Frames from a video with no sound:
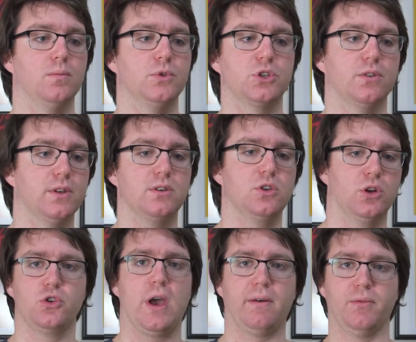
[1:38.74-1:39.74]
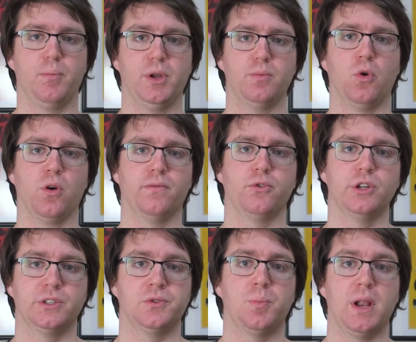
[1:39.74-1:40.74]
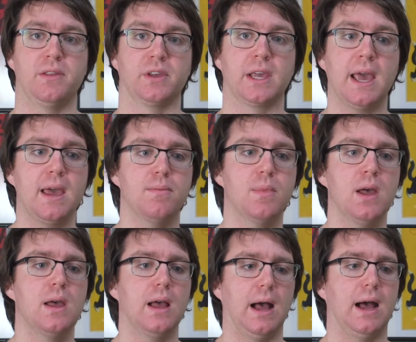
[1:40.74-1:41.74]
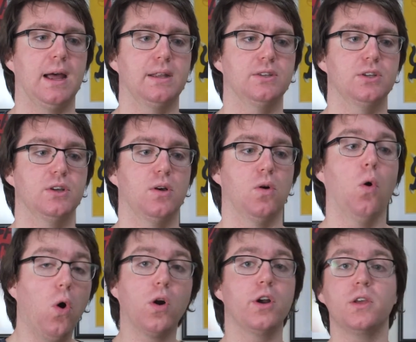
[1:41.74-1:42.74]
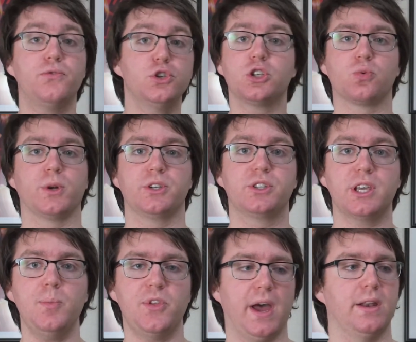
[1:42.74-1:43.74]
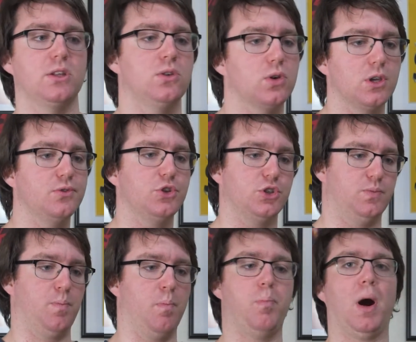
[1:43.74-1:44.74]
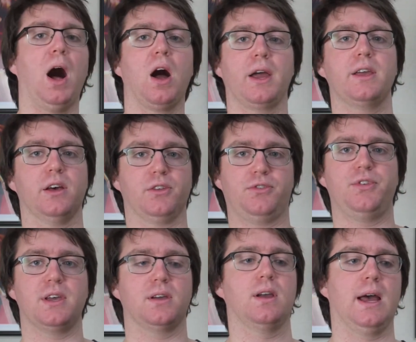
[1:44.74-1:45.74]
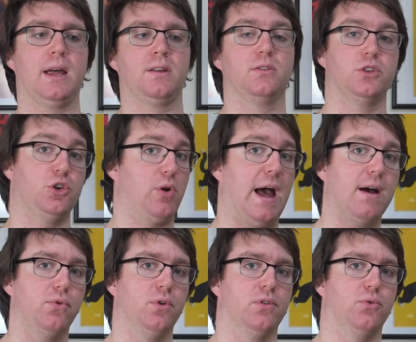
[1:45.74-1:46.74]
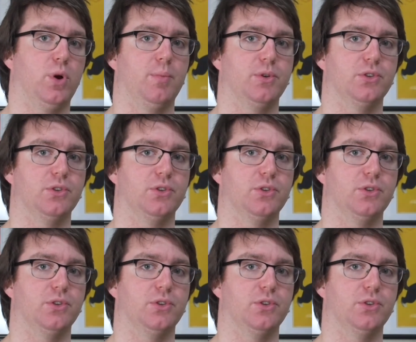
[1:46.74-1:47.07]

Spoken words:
so that you have a bit more of a reason to play the game, or if you just want to skip that, you can just buy a thing and you have all of the weapons.